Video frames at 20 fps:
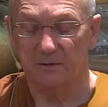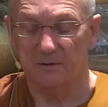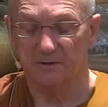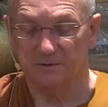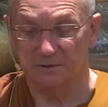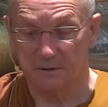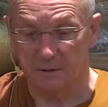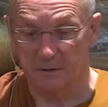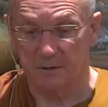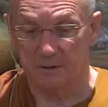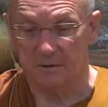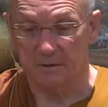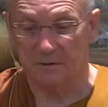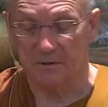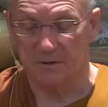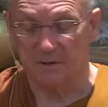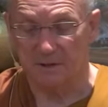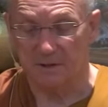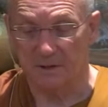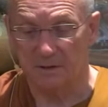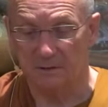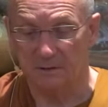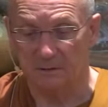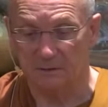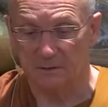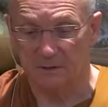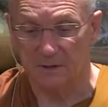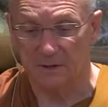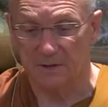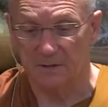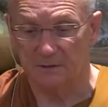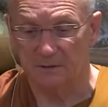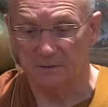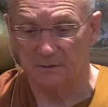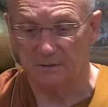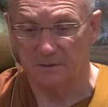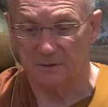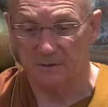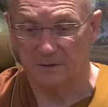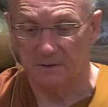started to take a look at
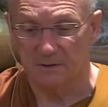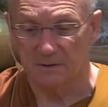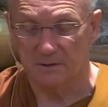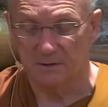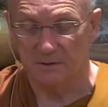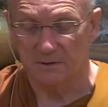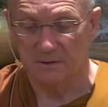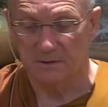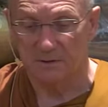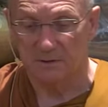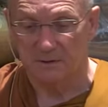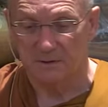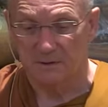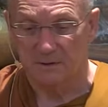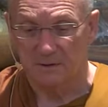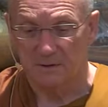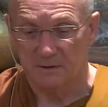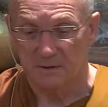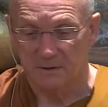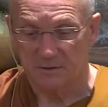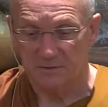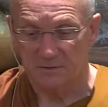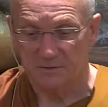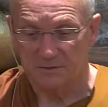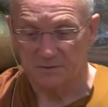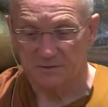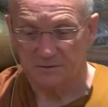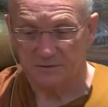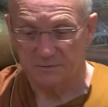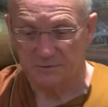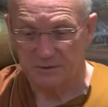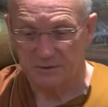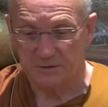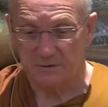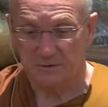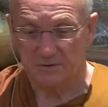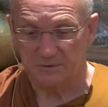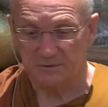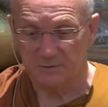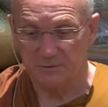Ajahn
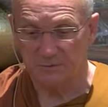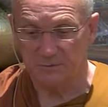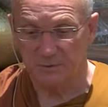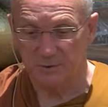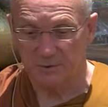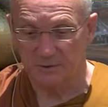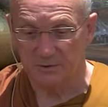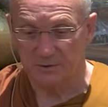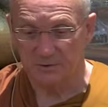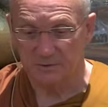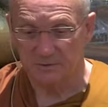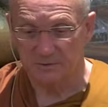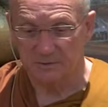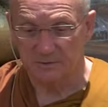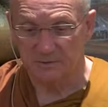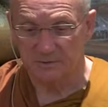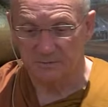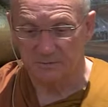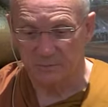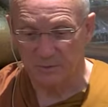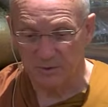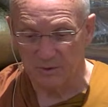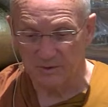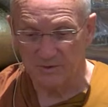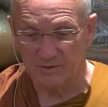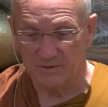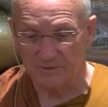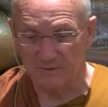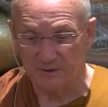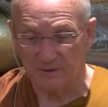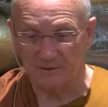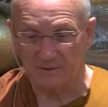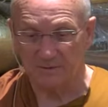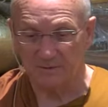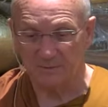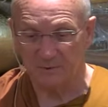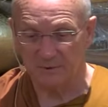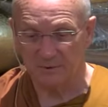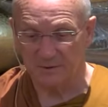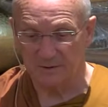Sucitto's new book, Breathing Like the
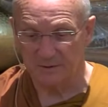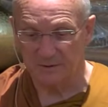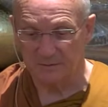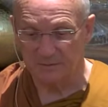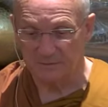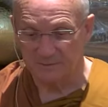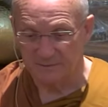Buddha.